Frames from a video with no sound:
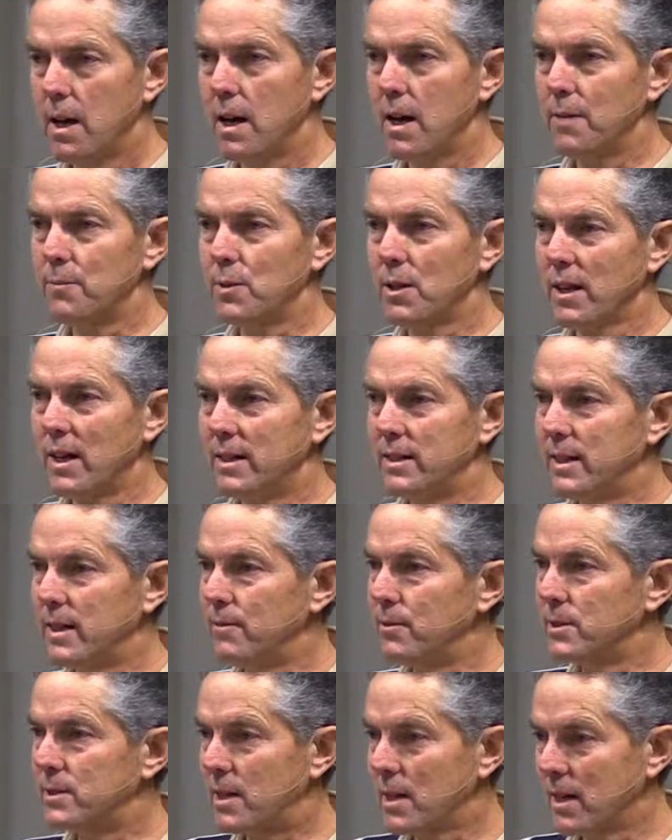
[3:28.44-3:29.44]
I'm glad
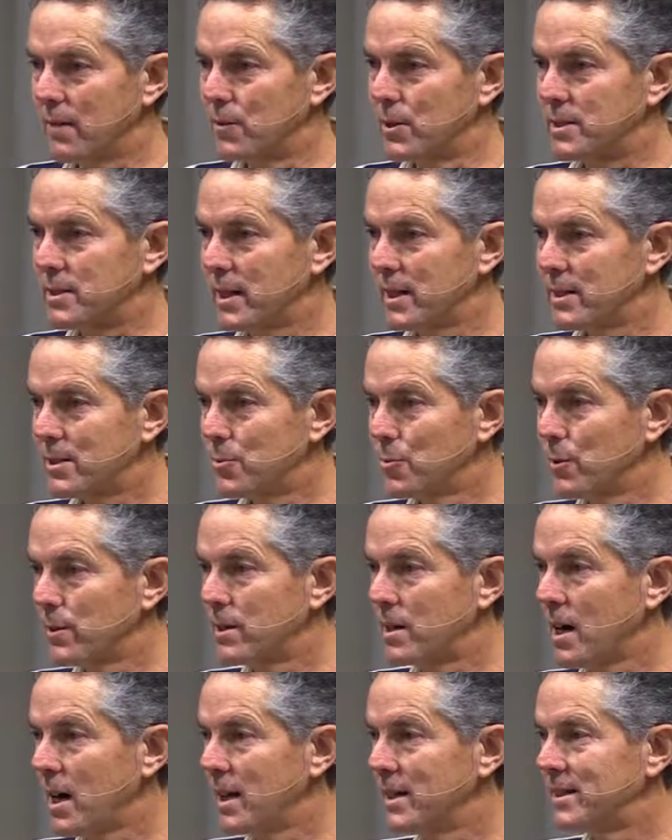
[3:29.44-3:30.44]
David's conversation with
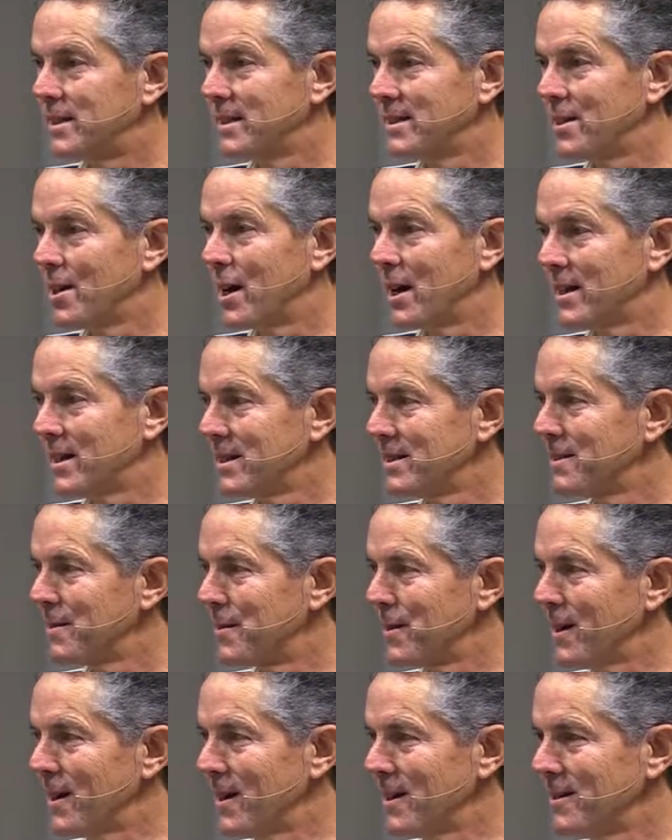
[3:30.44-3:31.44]
God did not end
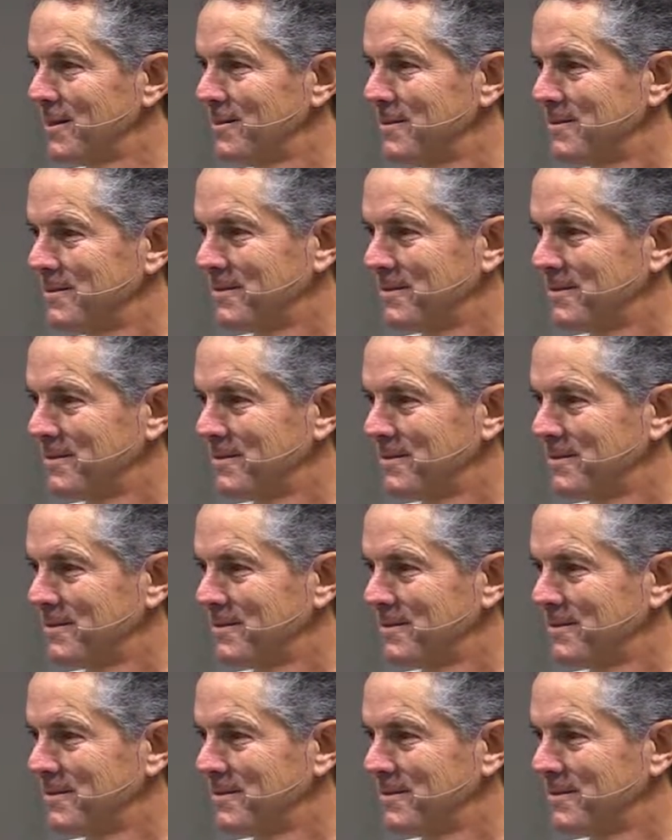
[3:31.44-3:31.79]
there.